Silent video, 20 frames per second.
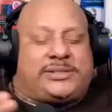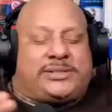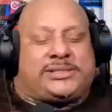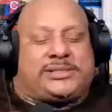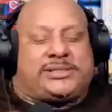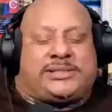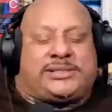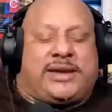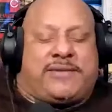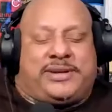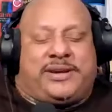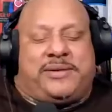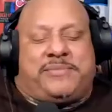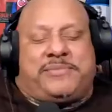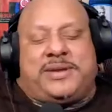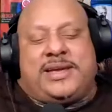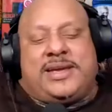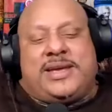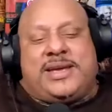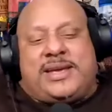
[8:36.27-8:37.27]
She's giving
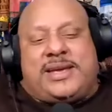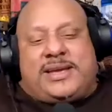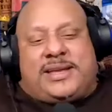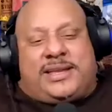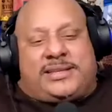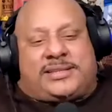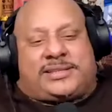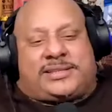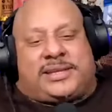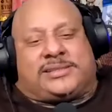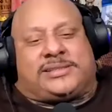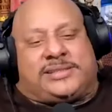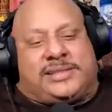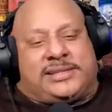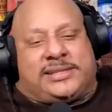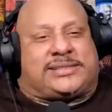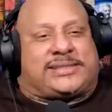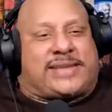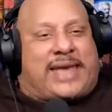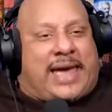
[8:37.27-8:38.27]
him the,
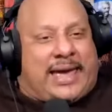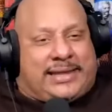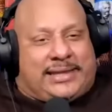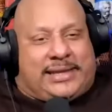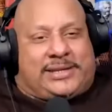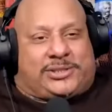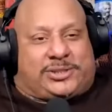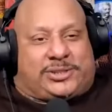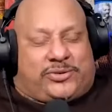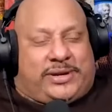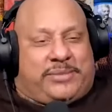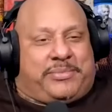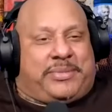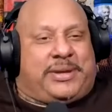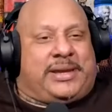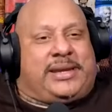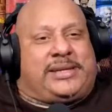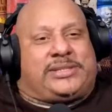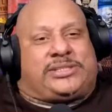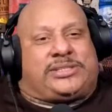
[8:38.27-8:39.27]
the silent
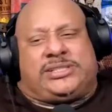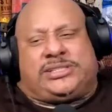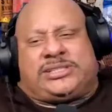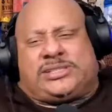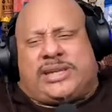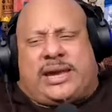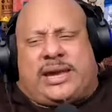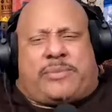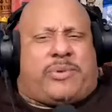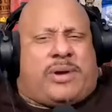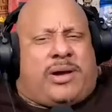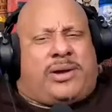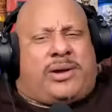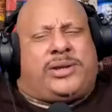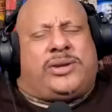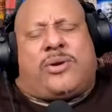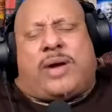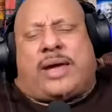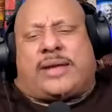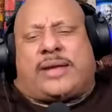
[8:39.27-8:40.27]
treatment and she's like well
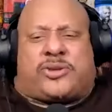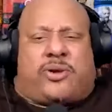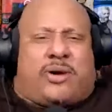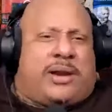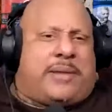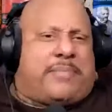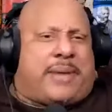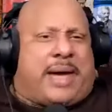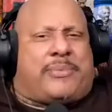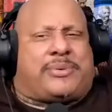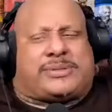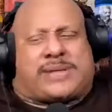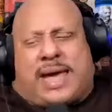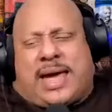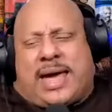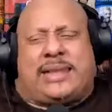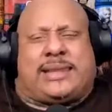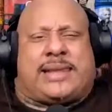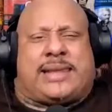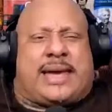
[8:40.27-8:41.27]
you know i thought about i was
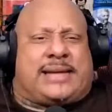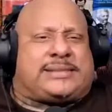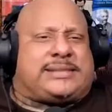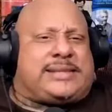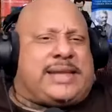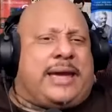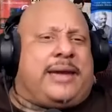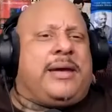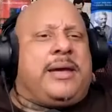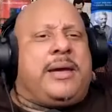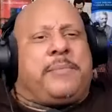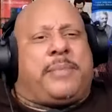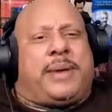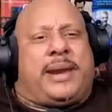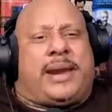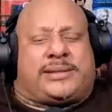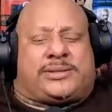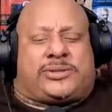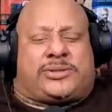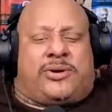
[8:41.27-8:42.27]
high last night
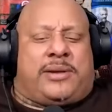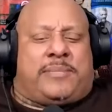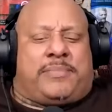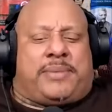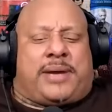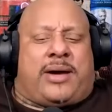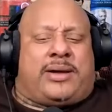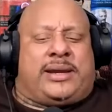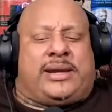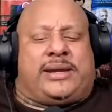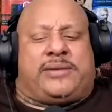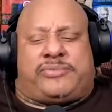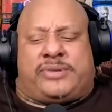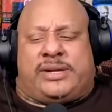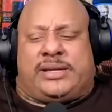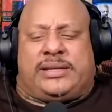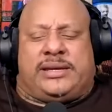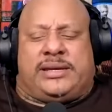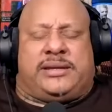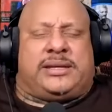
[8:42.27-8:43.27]
but i thought about and it
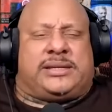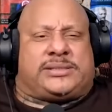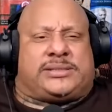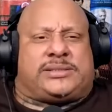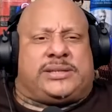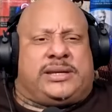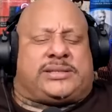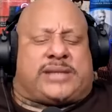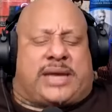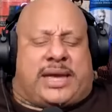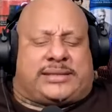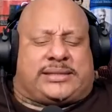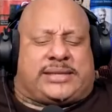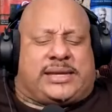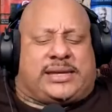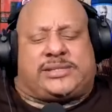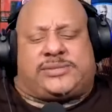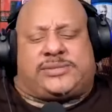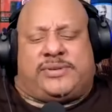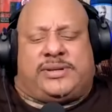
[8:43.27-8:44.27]
really is it i
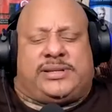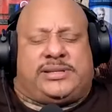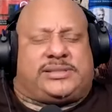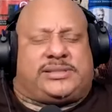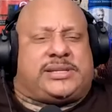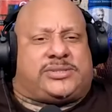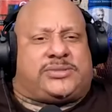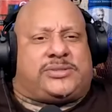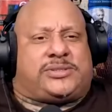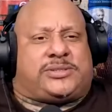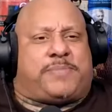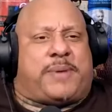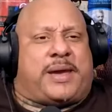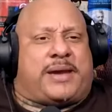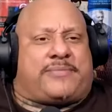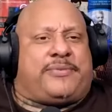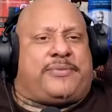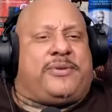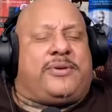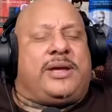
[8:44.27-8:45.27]
think it's really
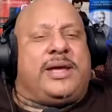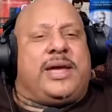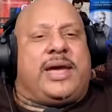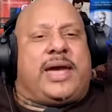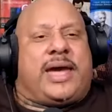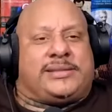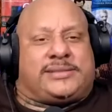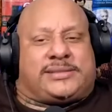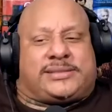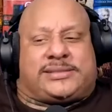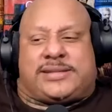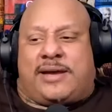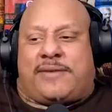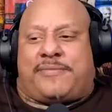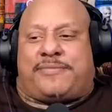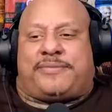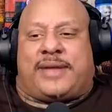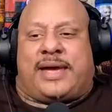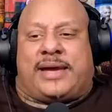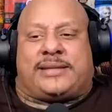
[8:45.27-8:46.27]
disrespectful and
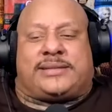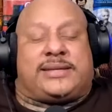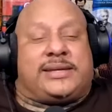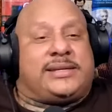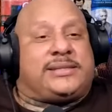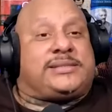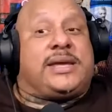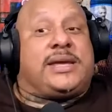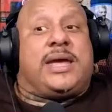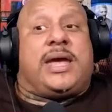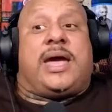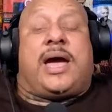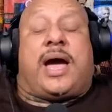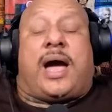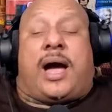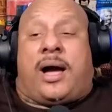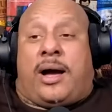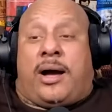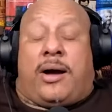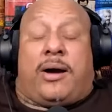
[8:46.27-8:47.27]
stuff like this
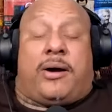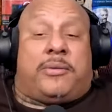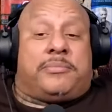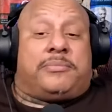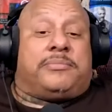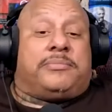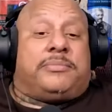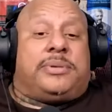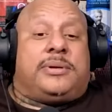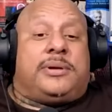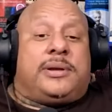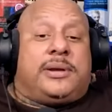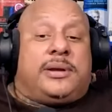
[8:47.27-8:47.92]
um